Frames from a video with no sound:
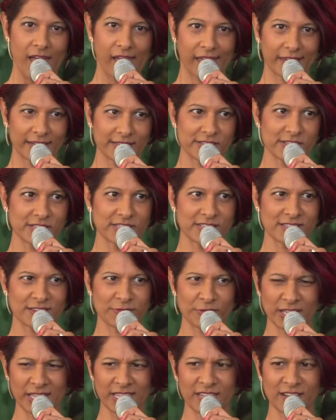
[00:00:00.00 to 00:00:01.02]
and to
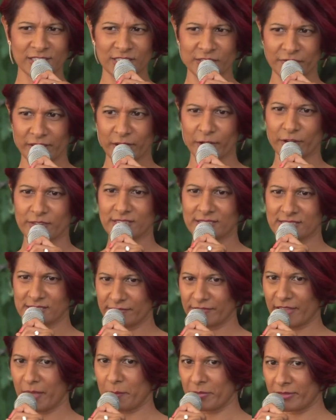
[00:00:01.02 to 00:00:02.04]
really cultivate our sense
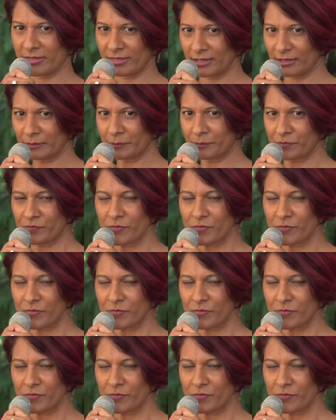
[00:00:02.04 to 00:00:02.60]
of empathy.